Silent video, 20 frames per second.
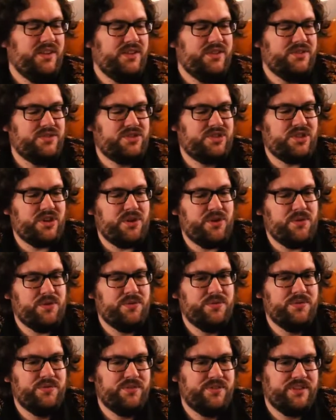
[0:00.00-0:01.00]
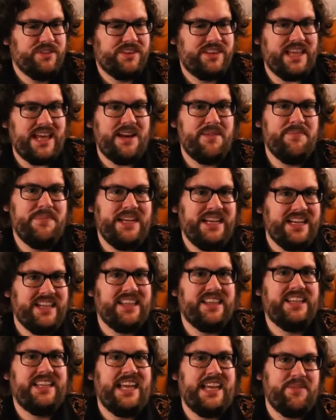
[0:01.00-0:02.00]
So that
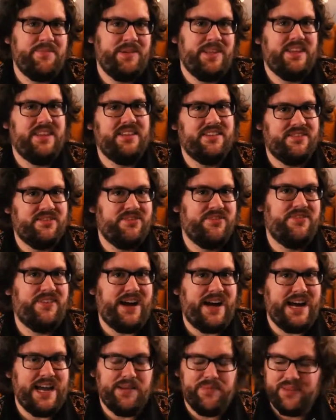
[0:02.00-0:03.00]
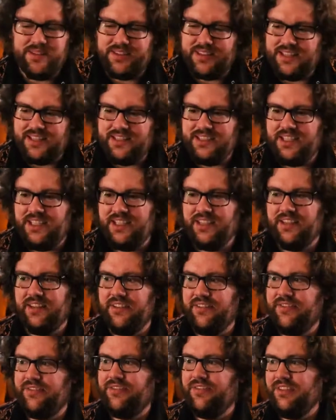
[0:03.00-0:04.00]
immediately gave me this vibe, this idea
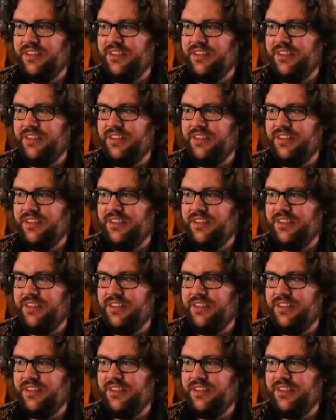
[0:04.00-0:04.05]
of